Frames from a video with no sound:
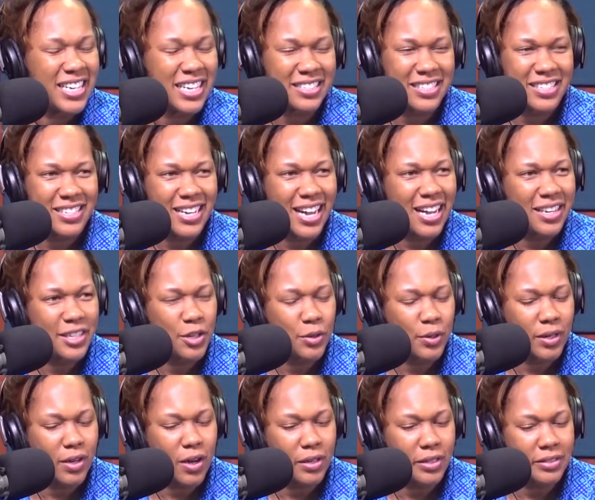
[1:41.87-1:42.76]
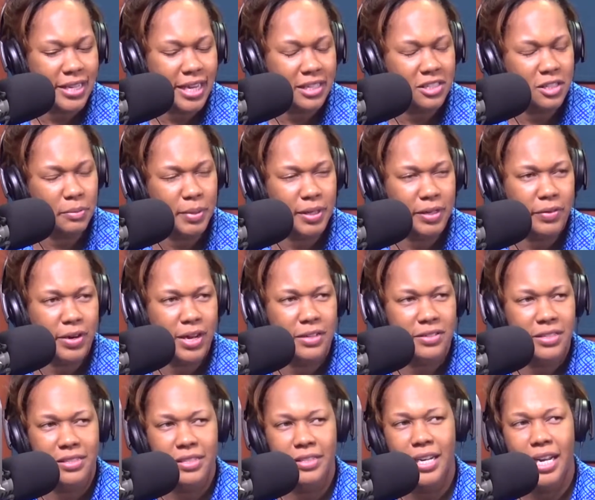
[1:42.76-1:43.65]
It's not new at all. It's actually been around
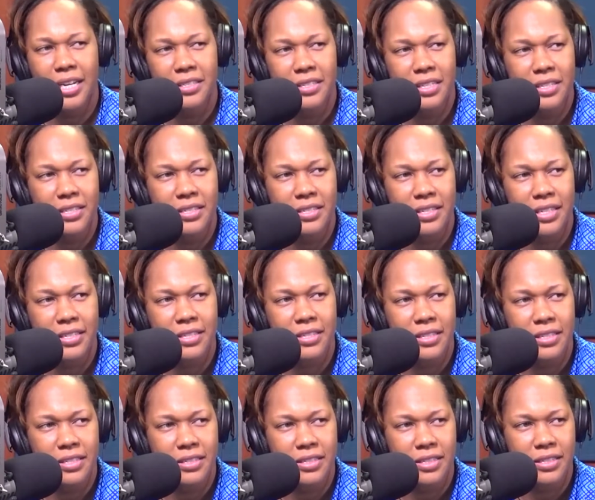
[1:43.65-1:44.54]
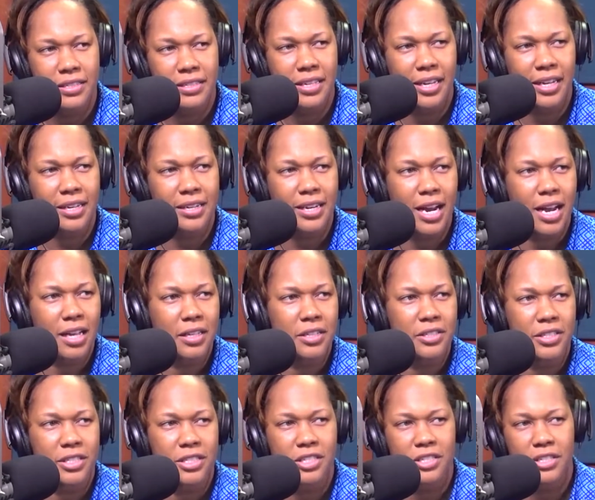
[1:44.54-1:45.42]
since the 1960s.
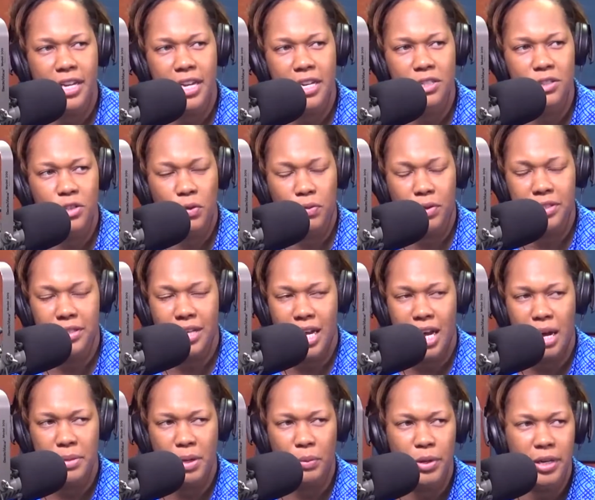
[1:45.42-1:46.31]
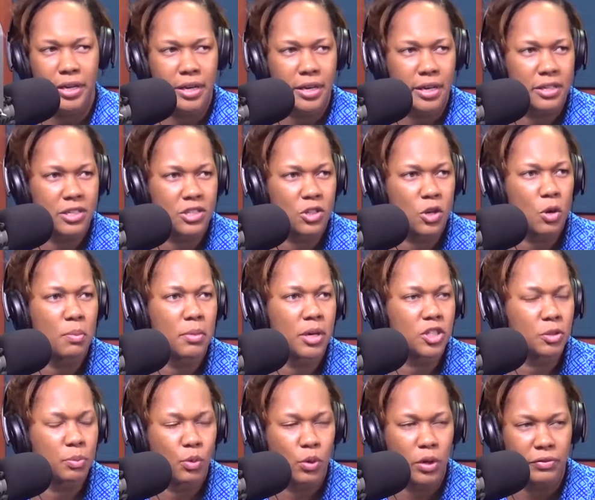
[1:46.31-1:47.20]
Technology has changed over time that we can get so
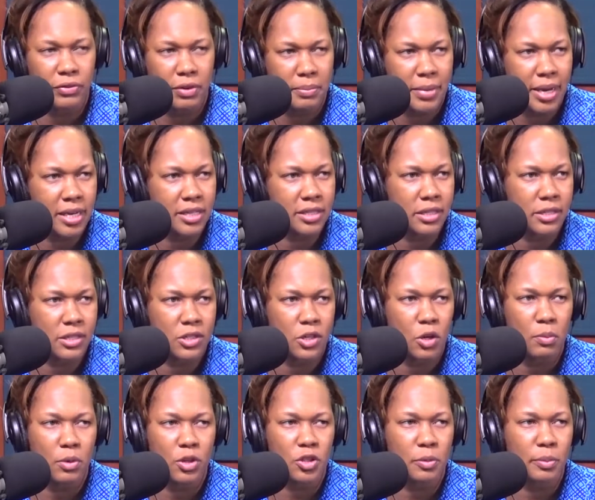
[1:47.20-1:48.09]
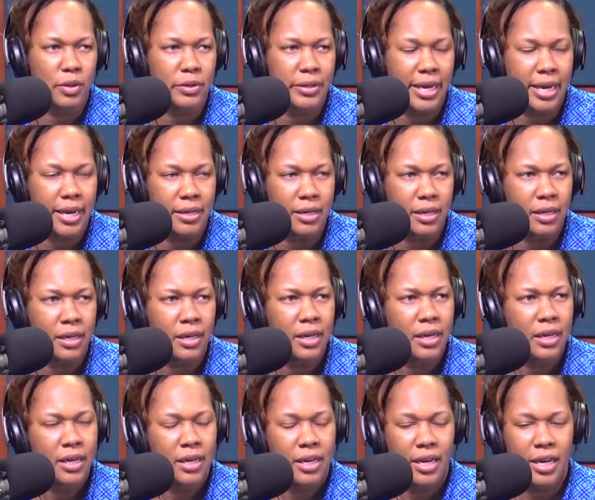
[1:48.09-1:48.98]
much more information, so much more data.
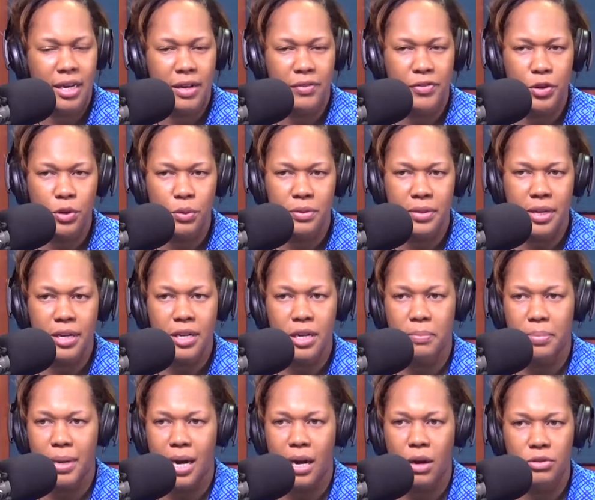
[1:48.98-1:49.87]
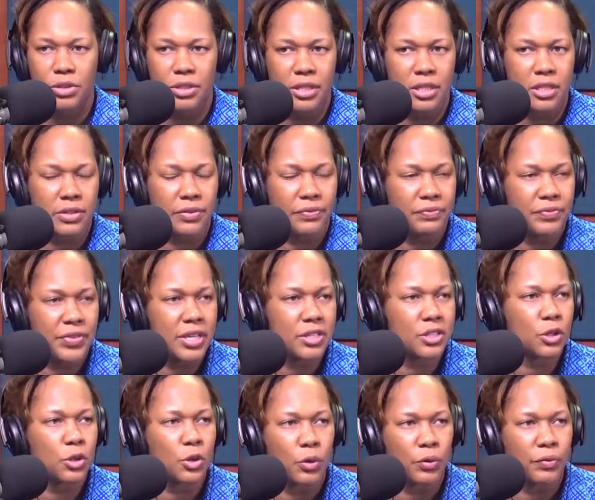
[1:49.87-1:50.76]
And if you think about just
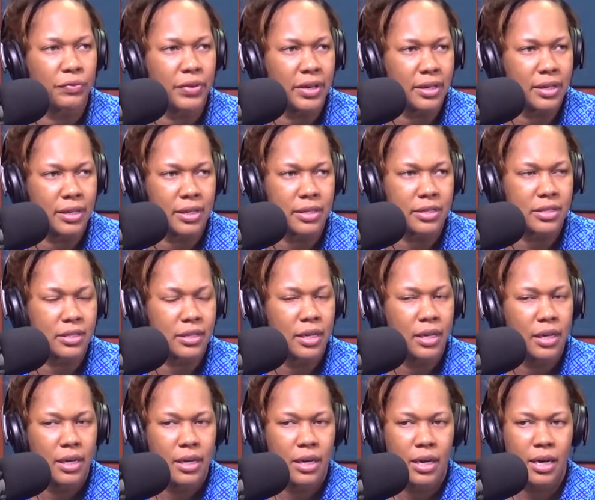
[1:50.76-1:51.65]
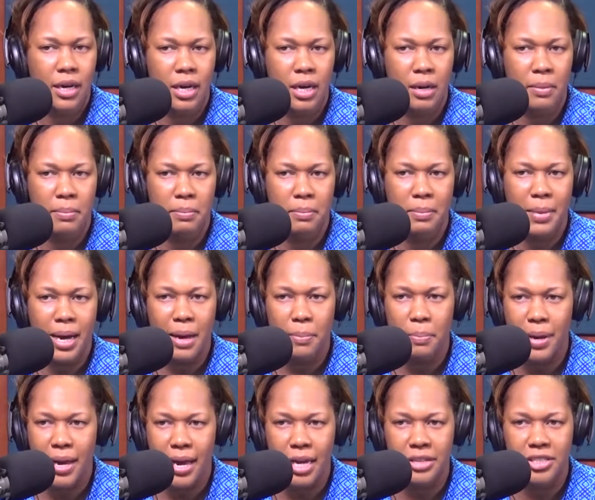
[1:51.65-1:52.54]
physical fitness, my
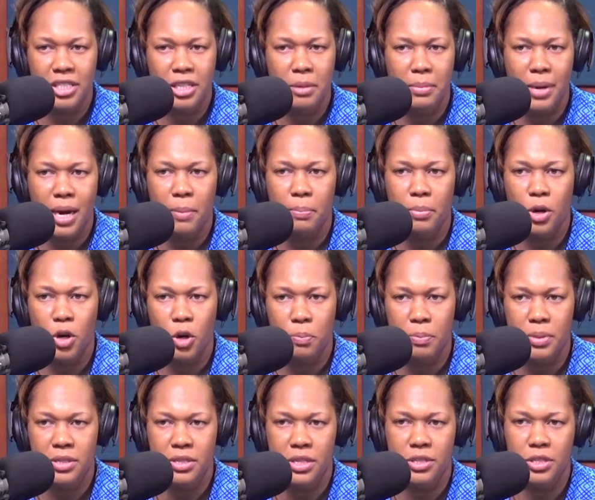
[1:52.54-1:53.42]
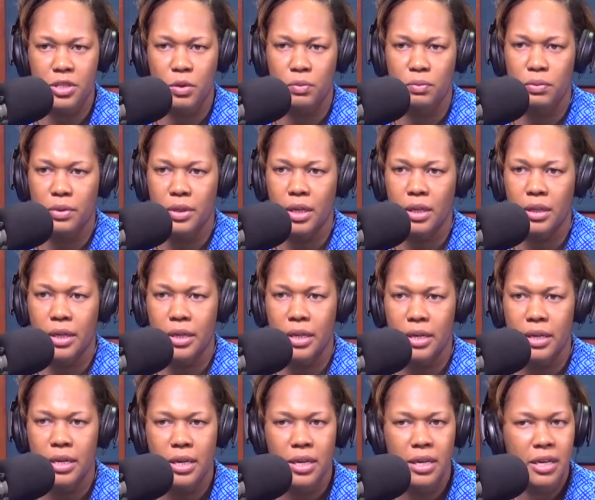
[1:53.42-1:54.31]
passion and my purpose is to
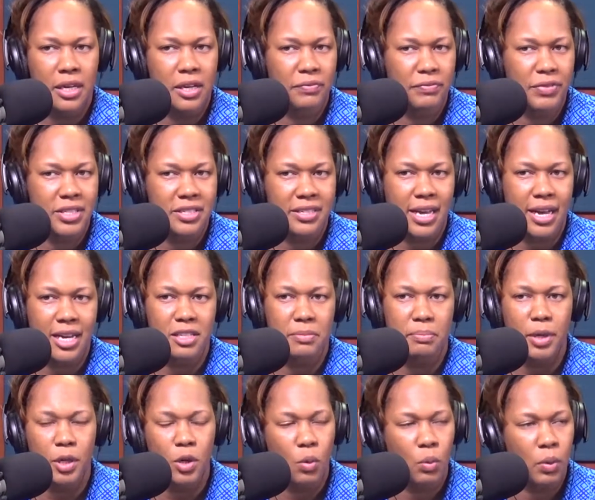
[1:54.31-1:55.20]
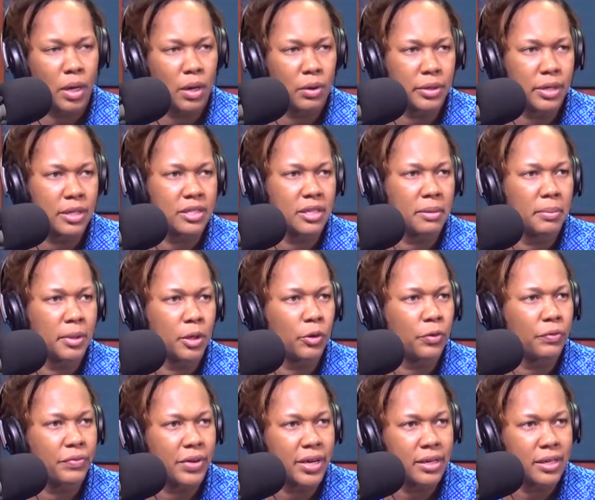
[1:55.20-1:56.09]
really emphasize mental wellness and mental
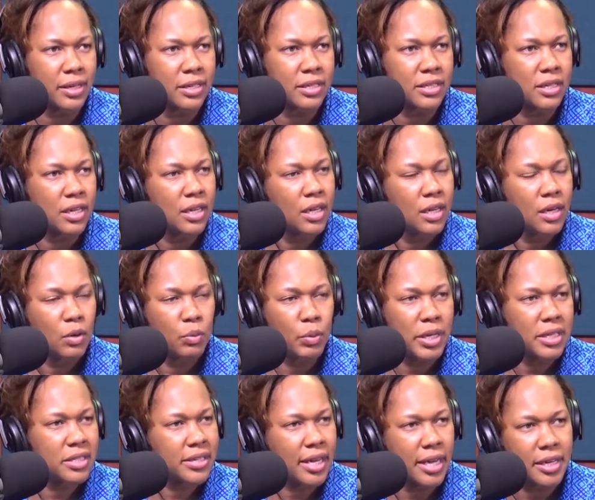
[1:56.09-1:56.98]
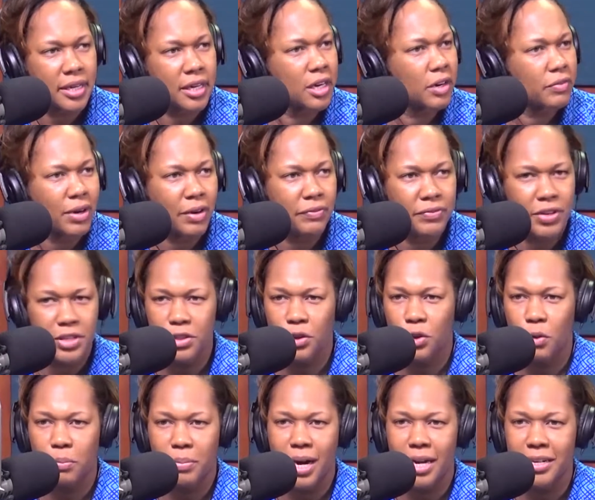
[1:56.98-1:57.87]
fitness. We take care of our
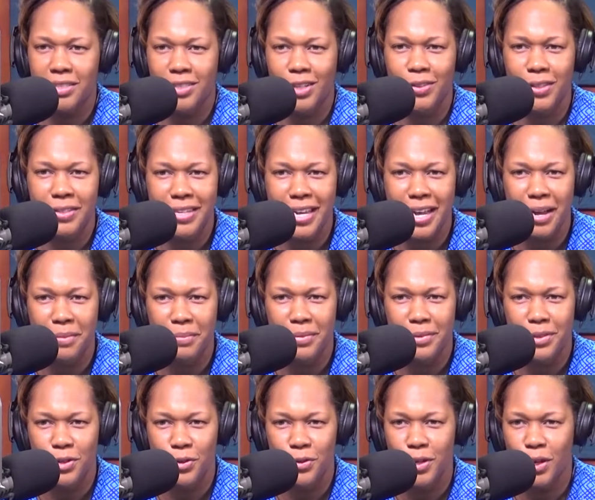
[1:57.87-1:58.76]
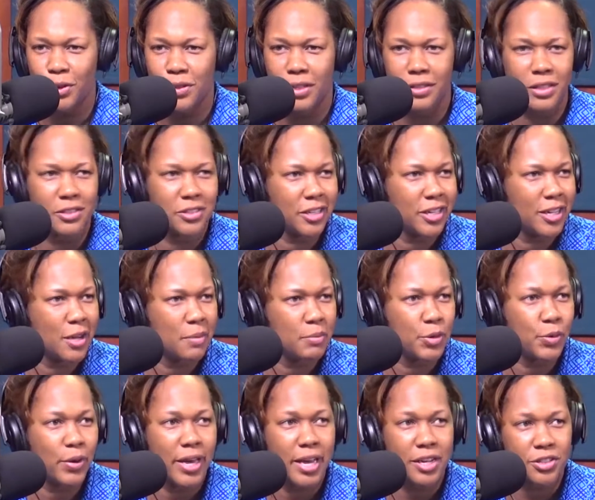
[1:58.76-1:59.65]
physical bodies all the time. You go to the gym,
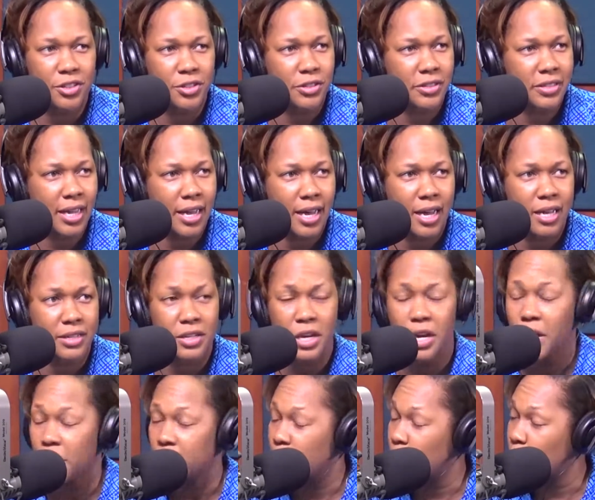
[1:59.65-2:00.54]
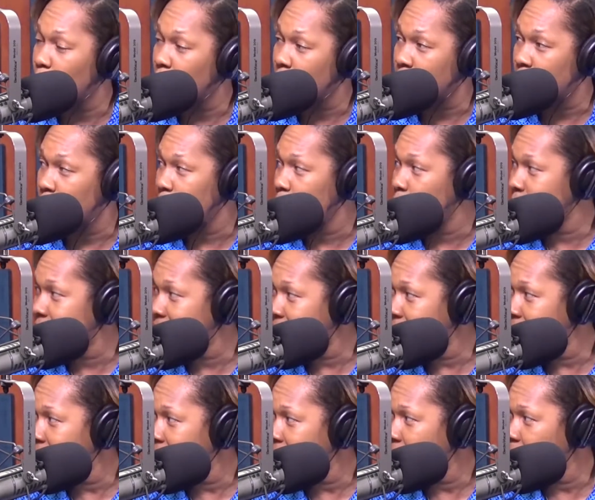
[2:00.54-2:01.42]
you exercise, you're working on your
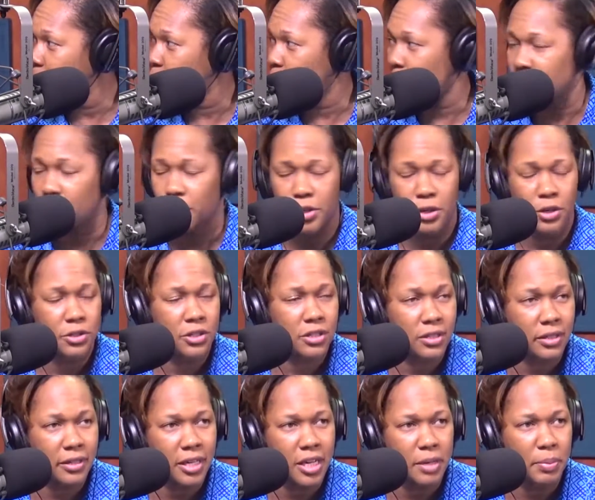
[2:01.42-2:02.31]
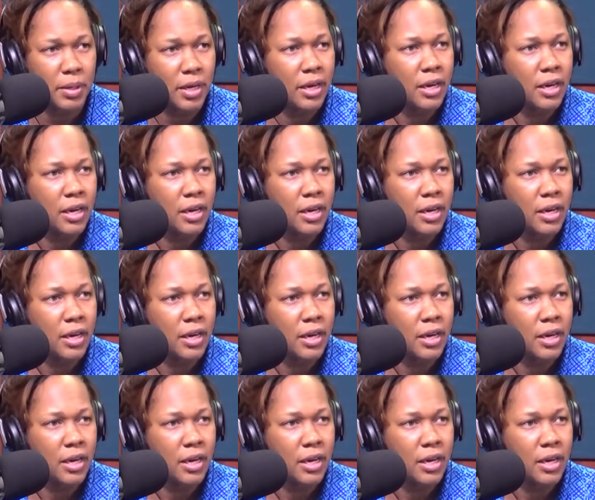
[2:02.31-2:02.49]
diet, working on your sleep.